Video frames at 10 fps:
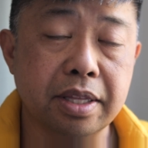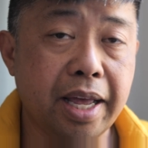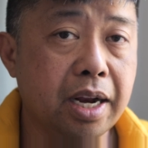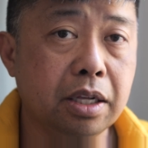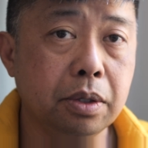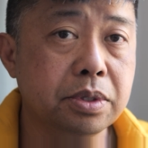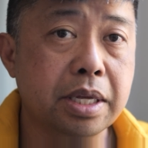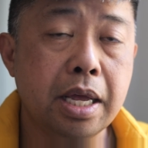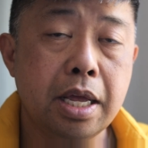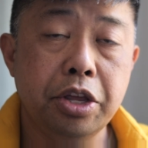and that
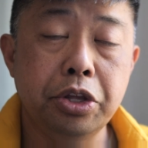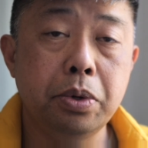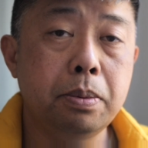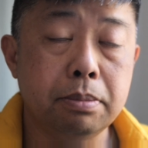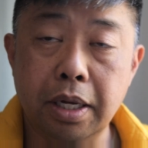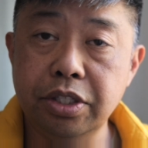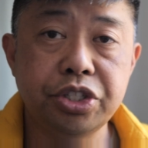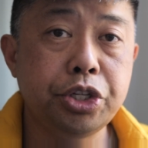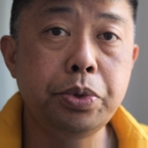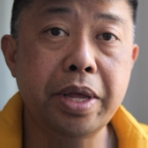includes you, not
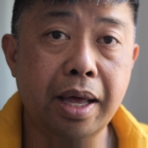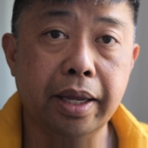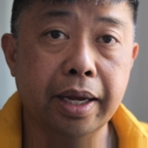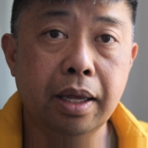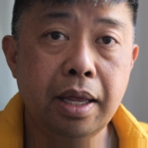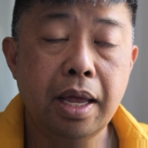just you yelling